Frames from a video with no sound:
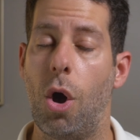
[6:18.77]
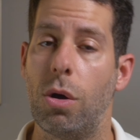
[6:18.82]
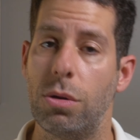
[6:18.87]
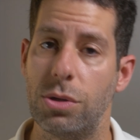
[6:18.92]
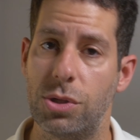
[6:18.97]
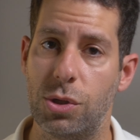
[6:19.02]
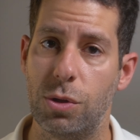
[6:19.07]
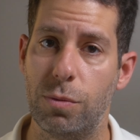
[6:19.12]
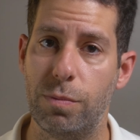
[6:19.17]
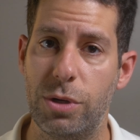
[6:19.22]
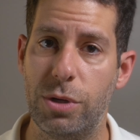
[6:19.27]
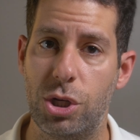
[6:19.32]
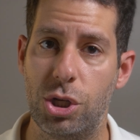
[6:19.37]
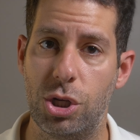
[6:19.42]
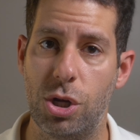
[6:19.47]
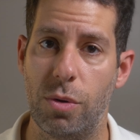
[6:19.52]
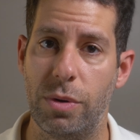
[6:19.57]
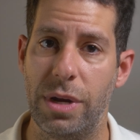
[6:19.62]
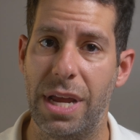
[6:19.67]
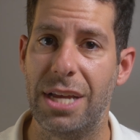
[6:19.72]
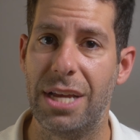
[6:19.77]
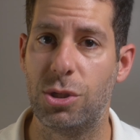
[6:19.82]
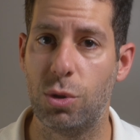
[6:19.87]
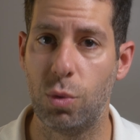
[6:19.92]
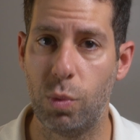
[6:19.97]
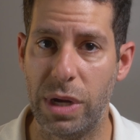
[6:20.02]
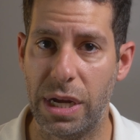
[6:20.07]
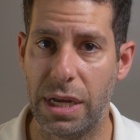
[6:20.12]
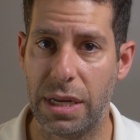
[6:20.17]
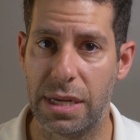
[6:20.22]
also be shown as a
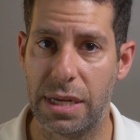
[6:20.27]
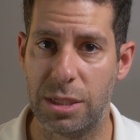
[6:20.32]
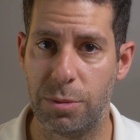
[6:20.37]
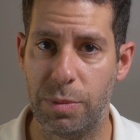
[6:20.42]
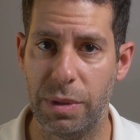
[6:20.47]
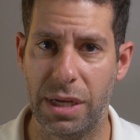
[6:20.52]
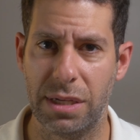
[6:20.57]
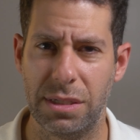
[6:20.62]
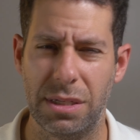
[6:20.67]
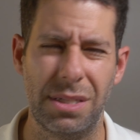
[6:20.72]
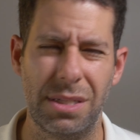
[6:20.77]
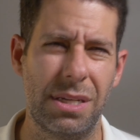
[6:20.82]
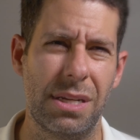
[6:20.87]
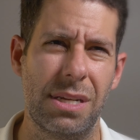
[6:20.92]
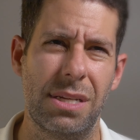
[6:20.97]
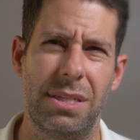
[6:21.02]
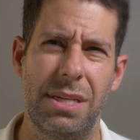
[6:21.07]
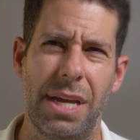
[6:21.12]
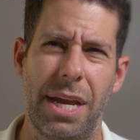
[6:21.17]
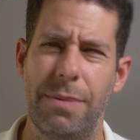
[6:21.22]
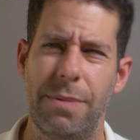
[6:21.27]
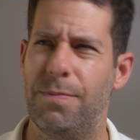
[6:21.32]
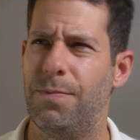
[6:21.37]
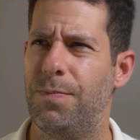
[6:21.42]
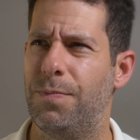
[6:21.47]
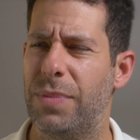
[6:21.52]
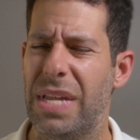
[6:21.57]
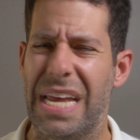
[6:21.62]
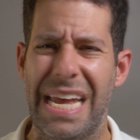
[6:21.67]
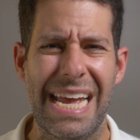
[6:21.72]
weakness because it's going to say,
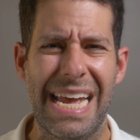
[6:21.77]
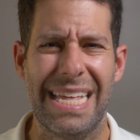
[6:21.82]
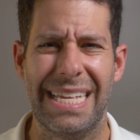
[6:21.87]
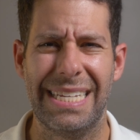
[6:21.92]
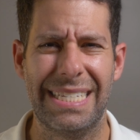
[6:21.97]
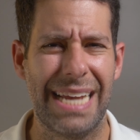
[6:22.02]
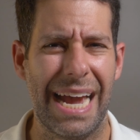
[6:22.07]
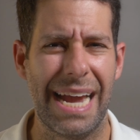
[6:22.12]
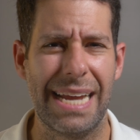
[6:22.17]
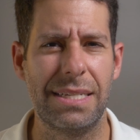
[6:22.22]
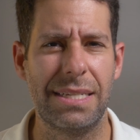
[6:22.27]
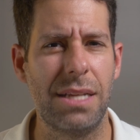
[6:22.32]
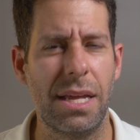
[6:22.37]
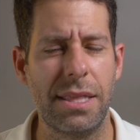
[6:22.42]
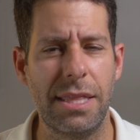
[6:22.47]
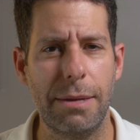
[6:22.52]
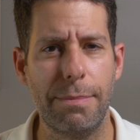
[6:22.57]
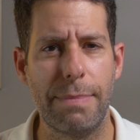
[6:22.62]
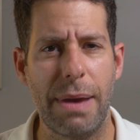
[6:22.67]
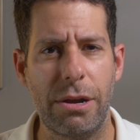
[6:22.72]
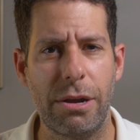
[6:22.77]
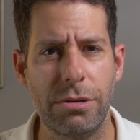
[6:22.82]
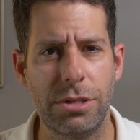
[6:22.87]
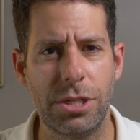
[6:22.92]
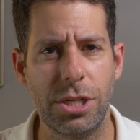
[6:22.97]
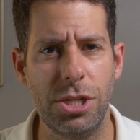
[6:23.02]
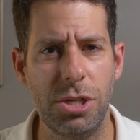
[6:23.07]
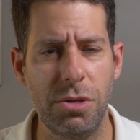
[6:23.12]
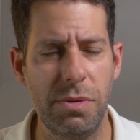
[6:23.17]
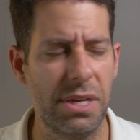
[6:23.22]
this guy has nothing better
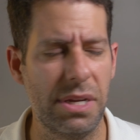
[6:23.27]
to do.